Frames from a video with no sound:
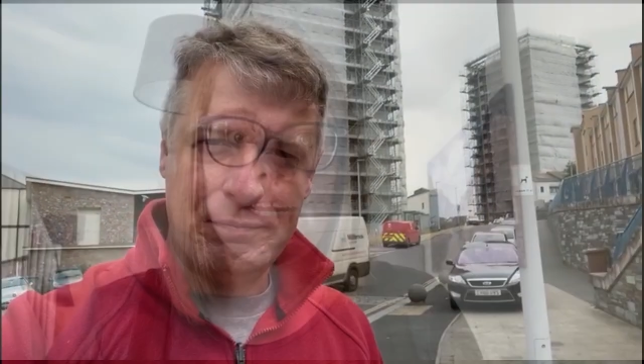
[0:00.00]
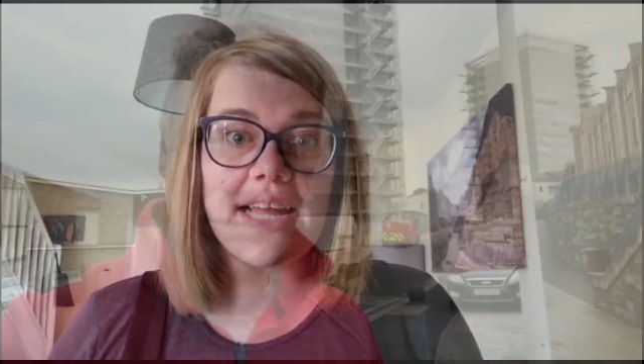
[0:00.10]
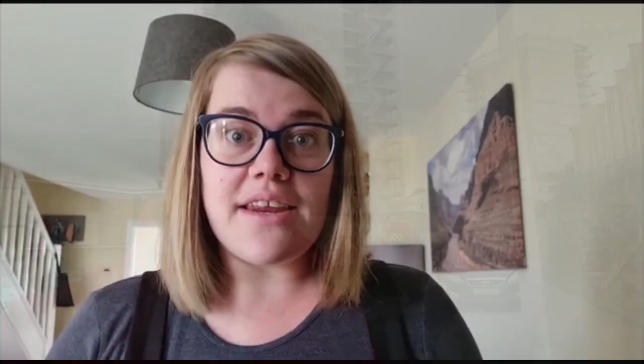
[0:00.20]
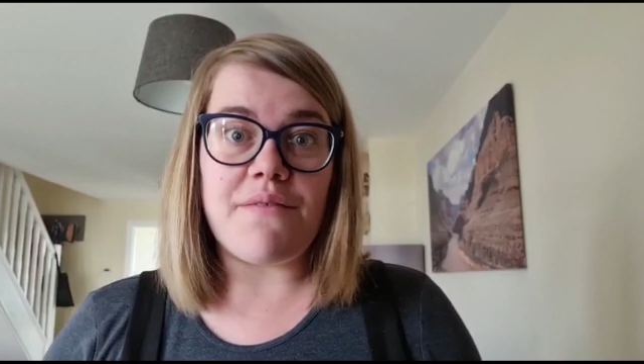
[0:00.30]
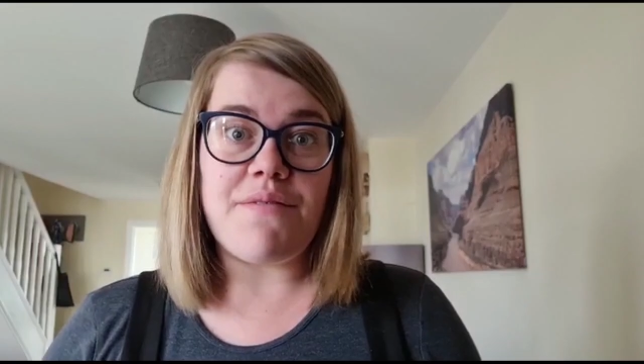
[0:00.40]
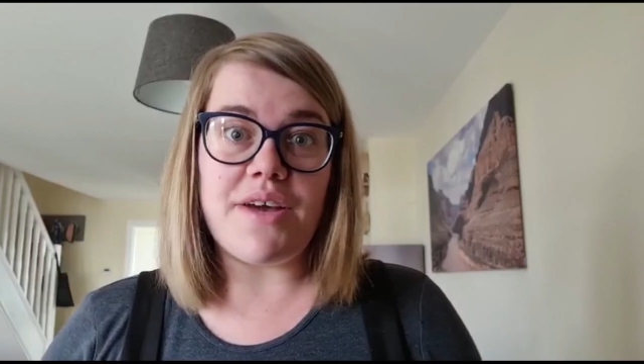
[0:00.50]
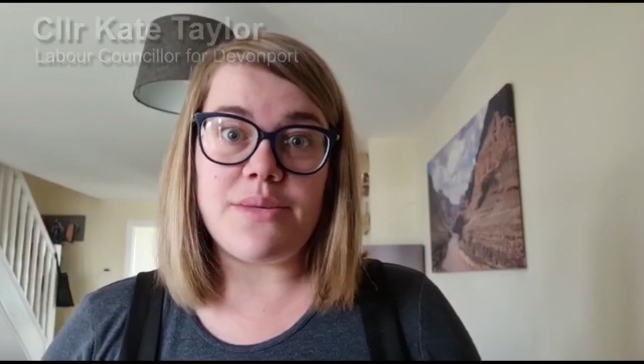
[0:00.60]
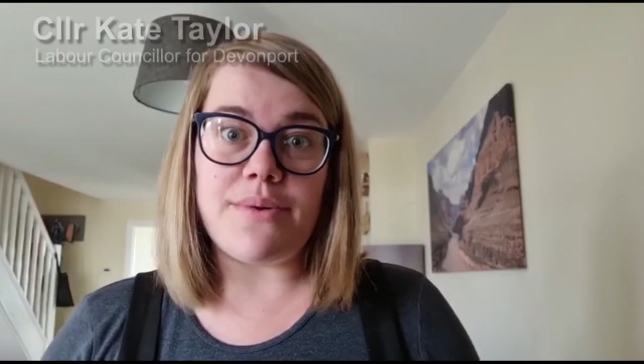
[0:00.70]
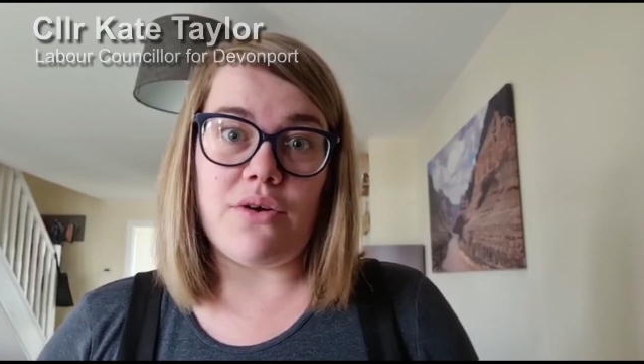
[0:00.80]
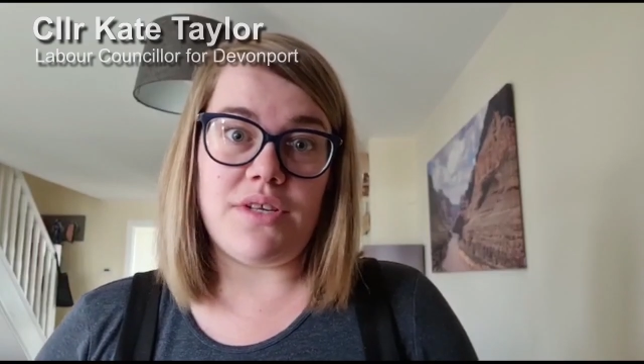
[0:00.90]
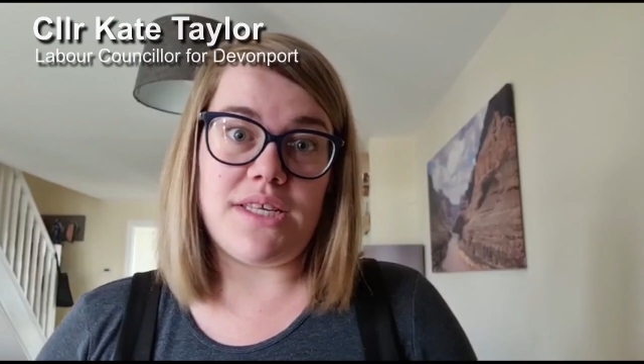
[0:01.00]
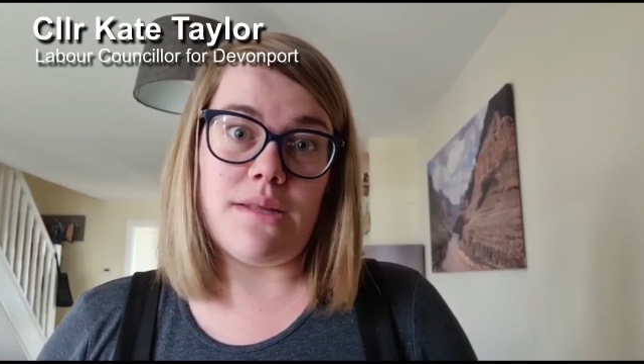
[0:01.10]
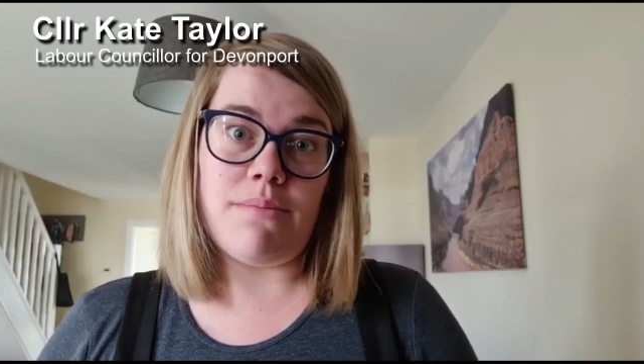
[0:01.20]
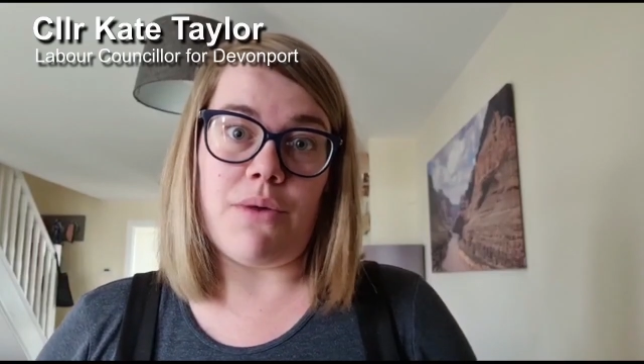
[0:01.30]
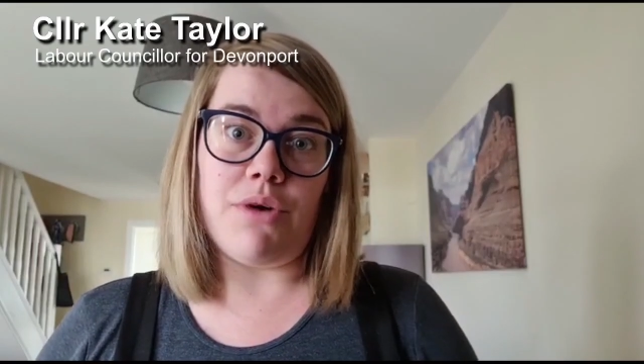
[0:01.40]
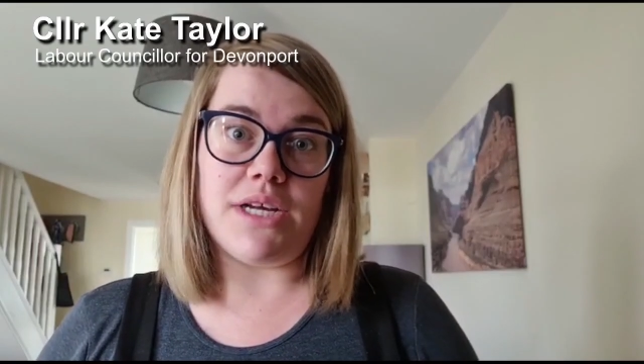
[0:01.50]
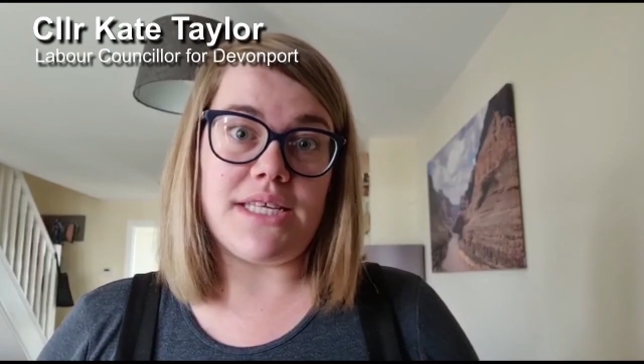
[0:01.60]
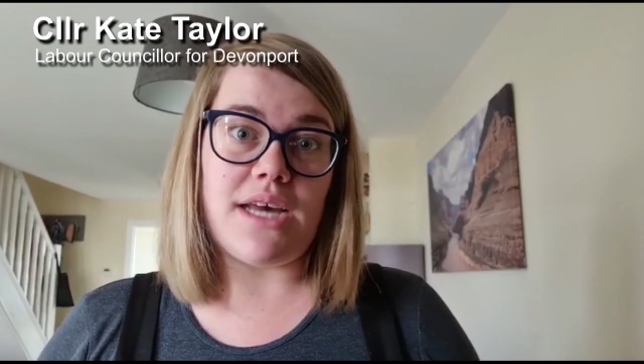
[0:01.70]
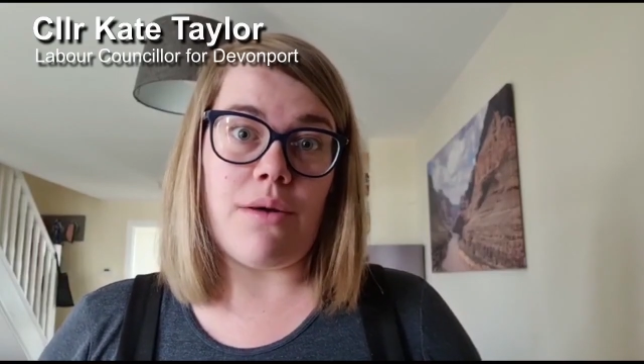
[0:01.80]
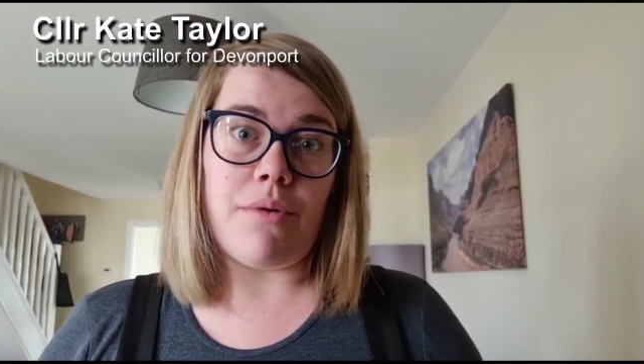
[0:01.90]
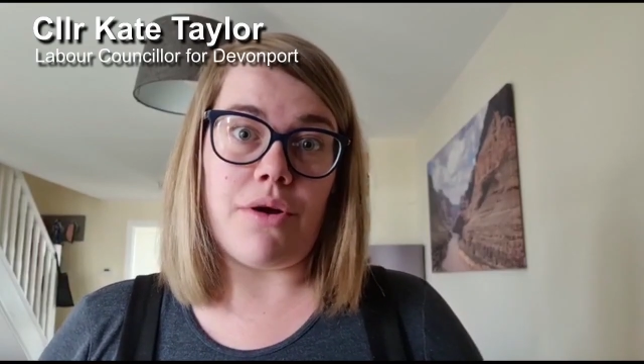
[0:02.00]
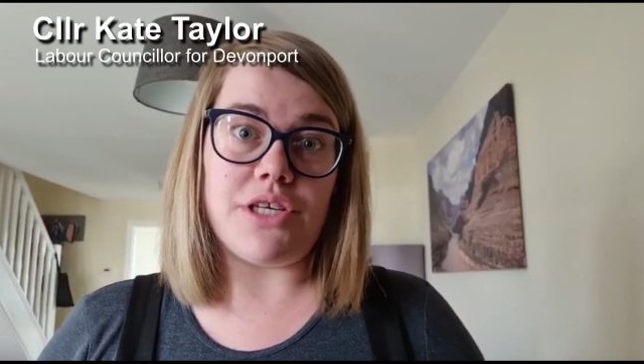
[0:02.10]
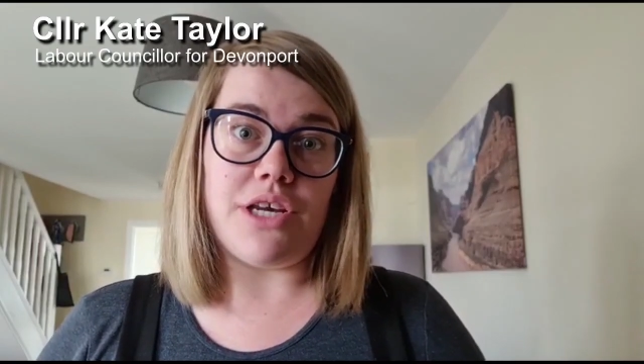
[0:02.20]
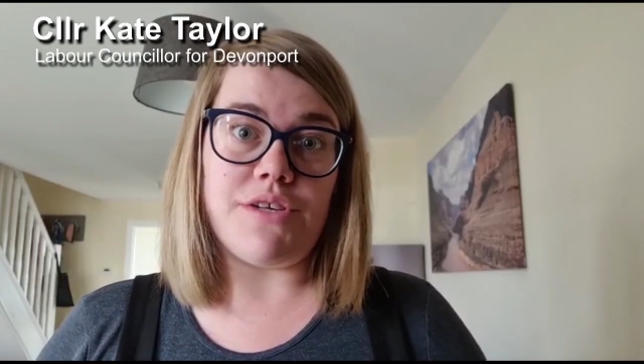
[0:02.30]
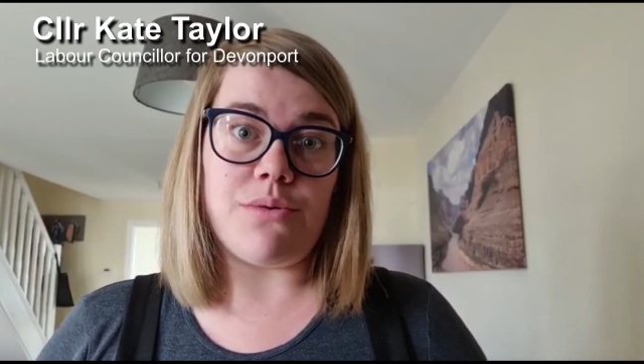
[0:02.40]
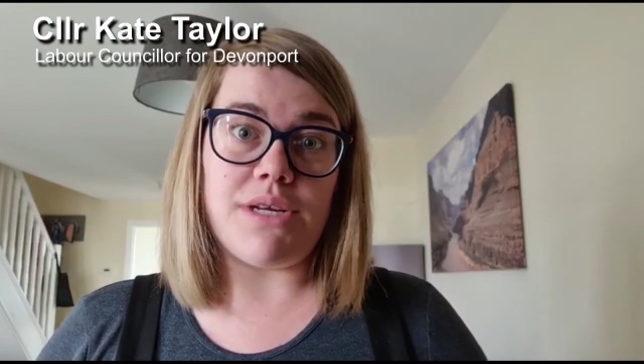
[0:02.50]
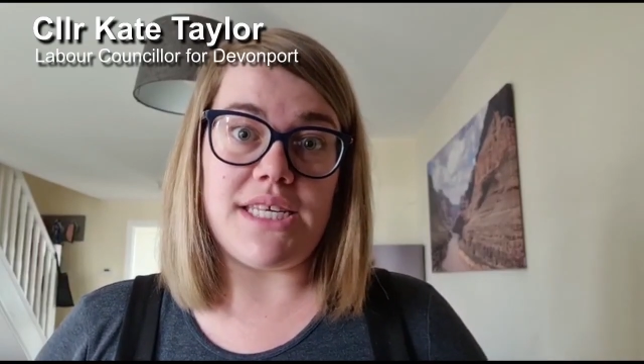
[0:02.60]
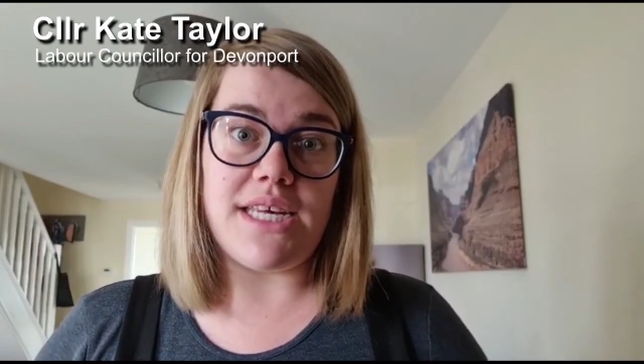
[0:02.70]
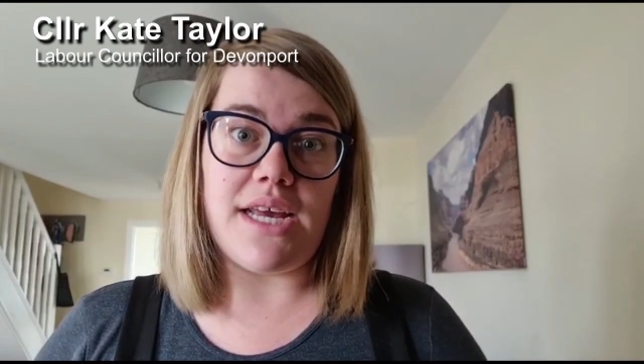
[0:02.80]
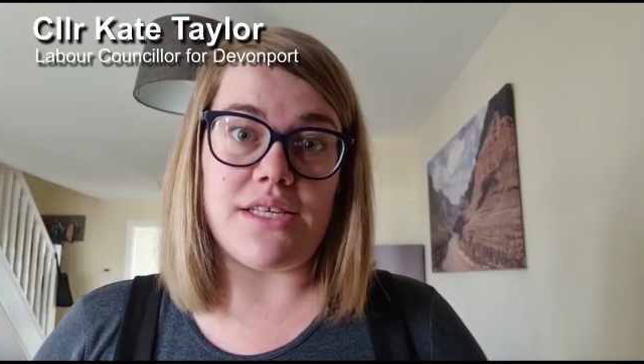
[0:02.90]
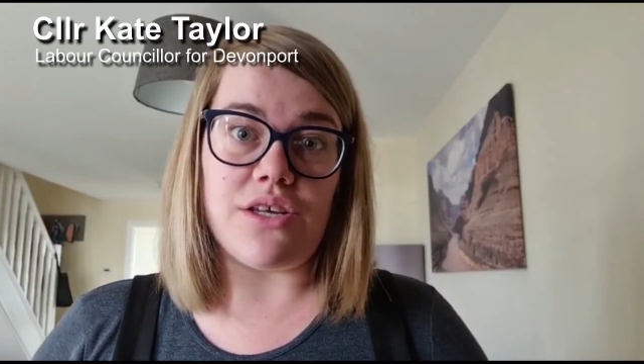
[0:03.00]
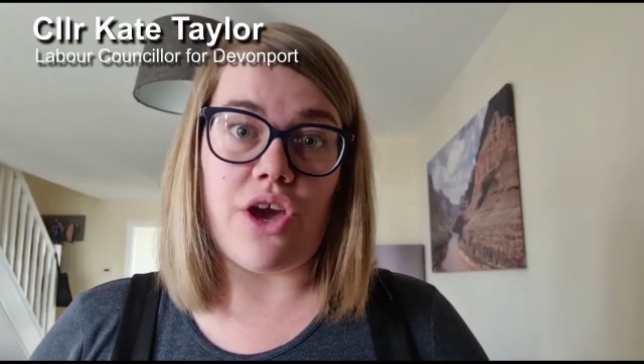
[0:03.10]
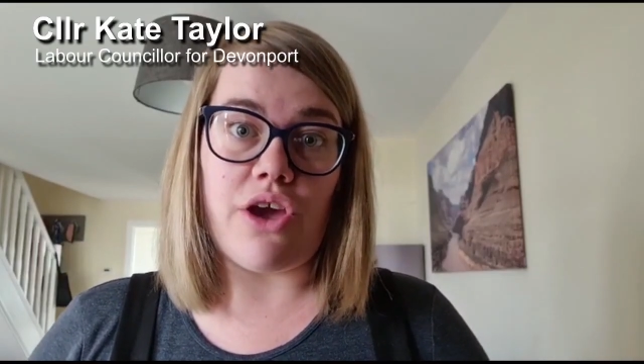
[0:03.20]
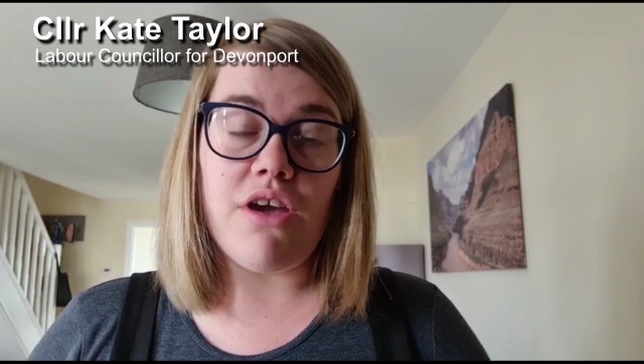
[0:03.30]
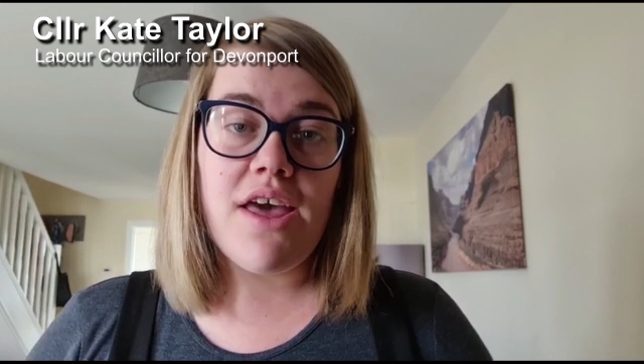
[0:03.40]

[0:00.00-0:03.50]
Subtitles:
The cladding first went on to the Mount Wise tower blocks over 20 years ago,